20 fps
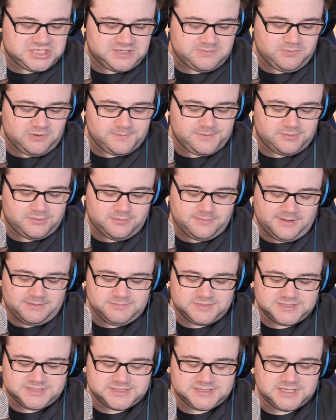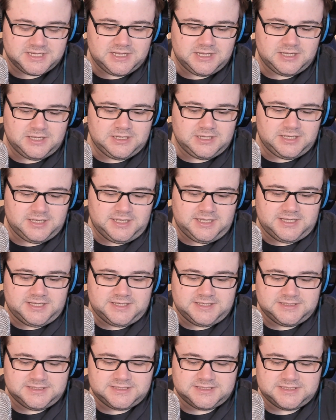probably remembers
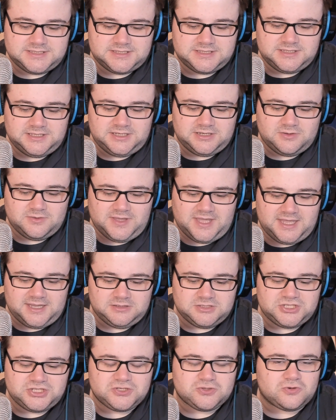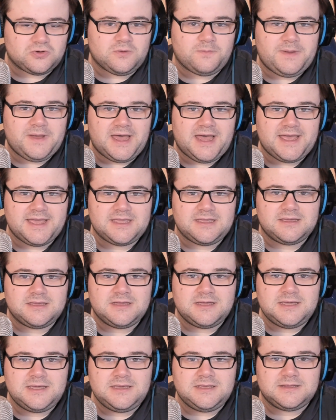is, you know, getting struck by
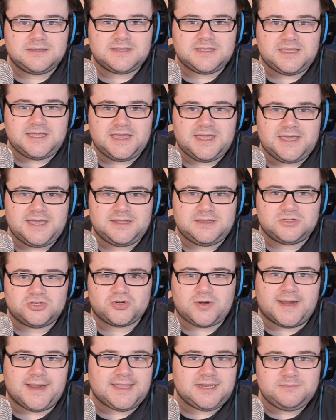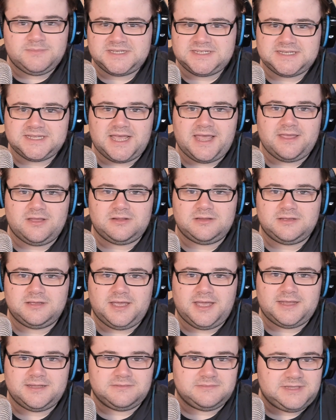the uh, the dragon missile
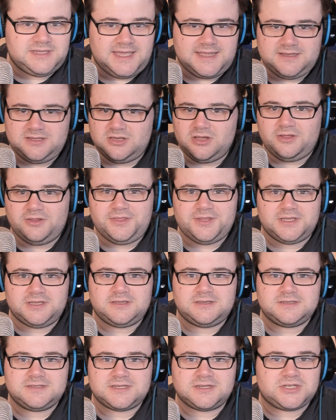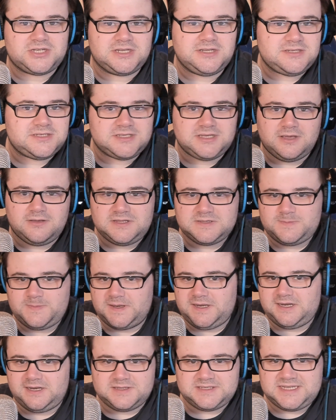and then nothing. So she doesn't know there's
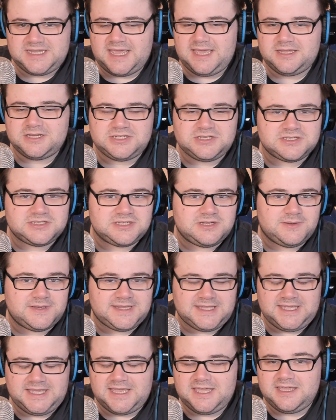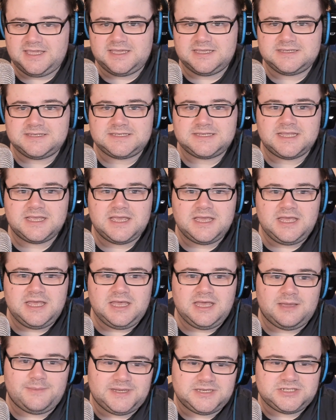been an attack. She doesn't know where the king is.
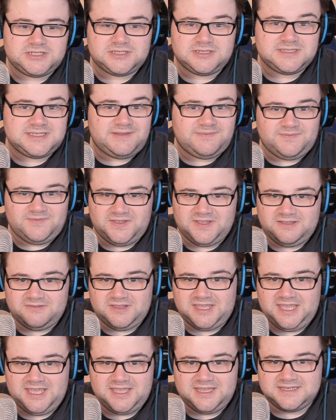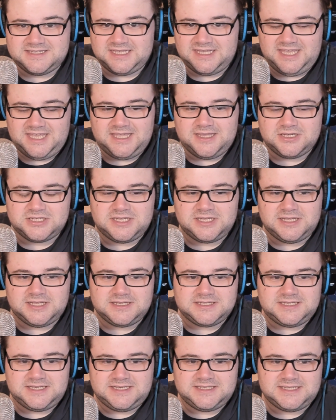I mean, she doesn't even think of the king as the king. She
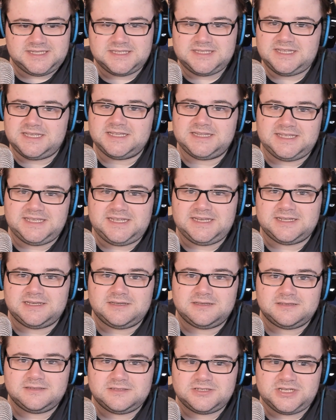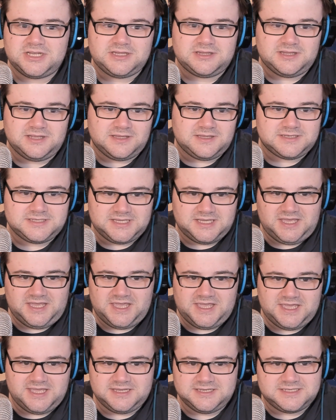thinks he's the dear leader. She thinks that
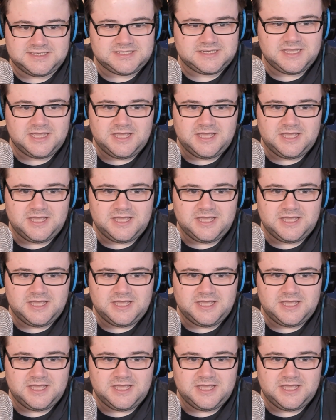he is